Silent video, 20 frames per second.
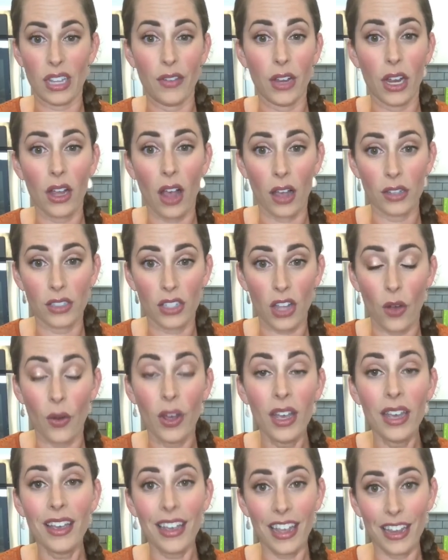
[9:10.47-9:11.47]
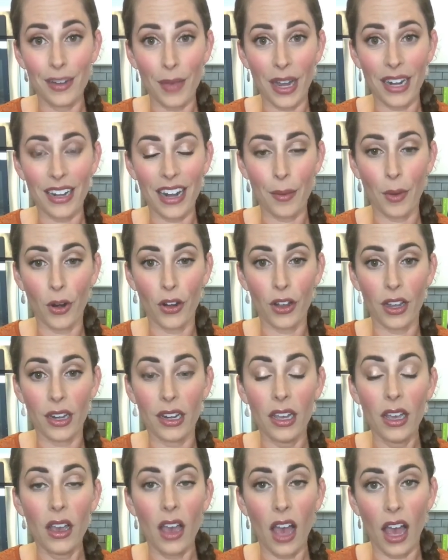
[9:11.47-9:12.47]
even Costco in my
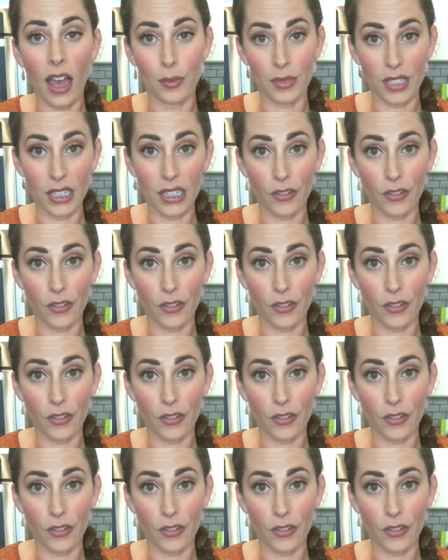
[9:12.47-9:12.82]
neighborhood um,